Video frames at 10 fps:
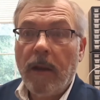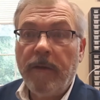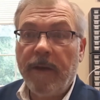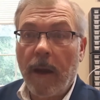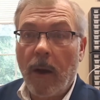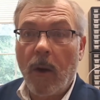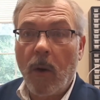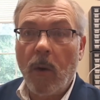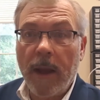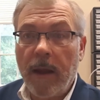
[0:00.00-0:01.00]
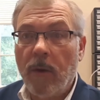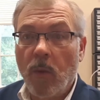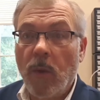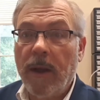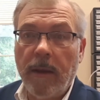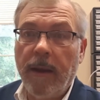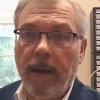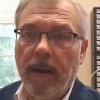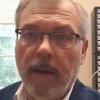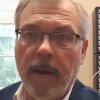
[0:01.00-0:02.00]
So it
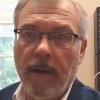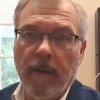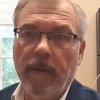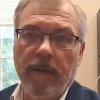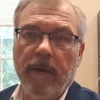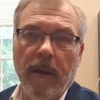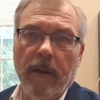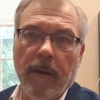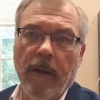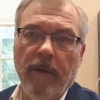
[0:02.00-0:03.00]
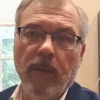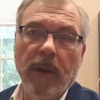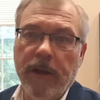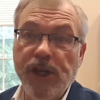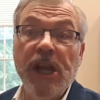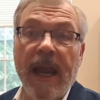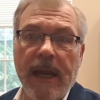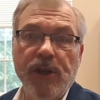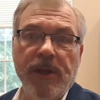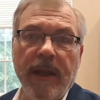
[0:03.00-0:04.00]
really is, uh, he's really
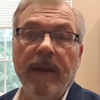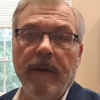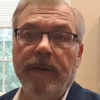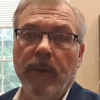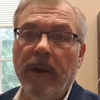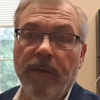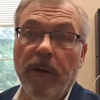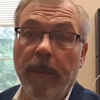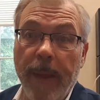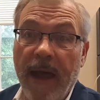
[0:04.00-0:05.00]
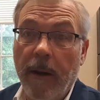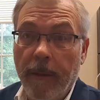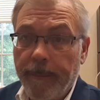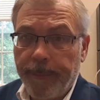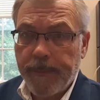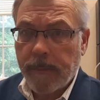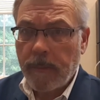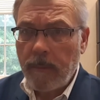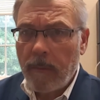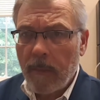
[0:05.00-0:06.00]
changed the industry for the better.
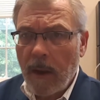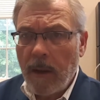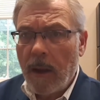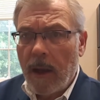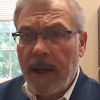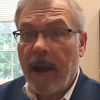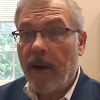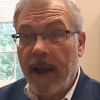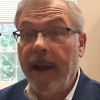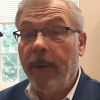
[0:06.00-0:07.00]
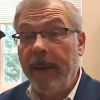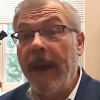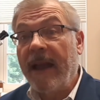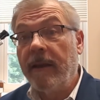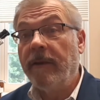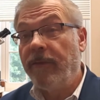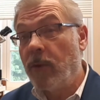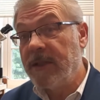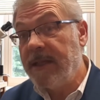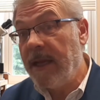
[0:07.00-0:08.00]
Now, anyway, back to the
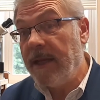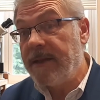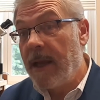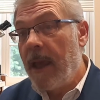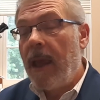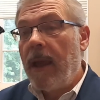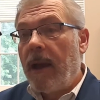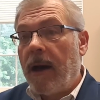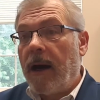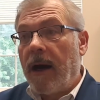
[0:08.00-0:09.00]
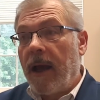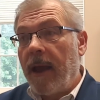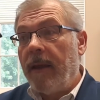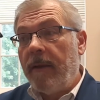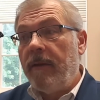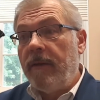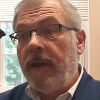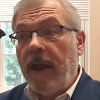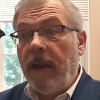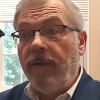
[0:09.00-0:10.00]
four C's. Uh,
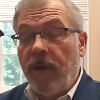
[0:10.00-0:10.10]
the